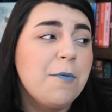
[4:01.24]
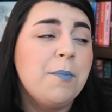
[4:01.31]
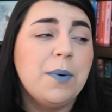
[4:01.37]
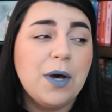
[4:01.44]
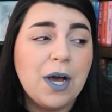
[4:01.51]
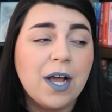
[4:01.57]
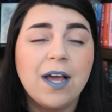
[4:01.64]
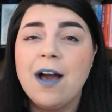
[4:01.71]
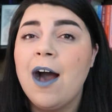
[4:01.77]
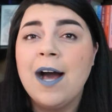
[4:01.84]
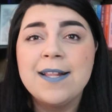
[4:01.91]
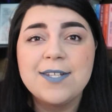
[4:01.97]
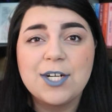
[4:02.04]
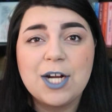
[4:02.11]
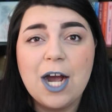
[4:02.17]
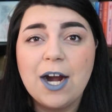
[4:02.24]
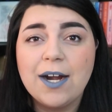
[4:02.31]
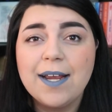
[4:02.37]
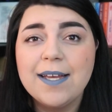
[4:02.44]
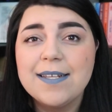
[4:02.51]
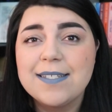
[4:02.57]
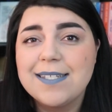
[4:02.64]
book on
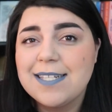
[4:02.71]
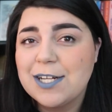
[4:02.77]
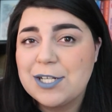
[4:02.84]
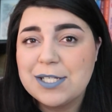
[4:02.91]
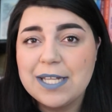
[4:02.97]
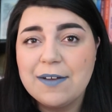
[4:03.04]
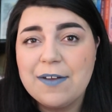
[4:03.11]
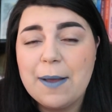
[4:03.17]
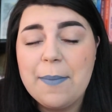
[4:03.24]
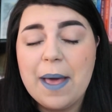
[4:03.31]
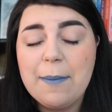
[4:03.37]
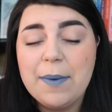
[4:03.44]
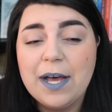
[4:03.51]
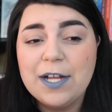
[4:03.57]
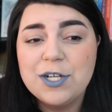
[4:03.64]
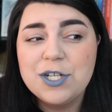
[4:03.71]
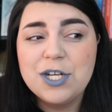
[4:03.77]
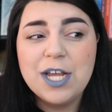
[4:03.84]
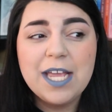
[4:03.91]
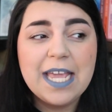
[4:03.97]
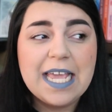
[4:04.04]
Zacharias because I just love him that much.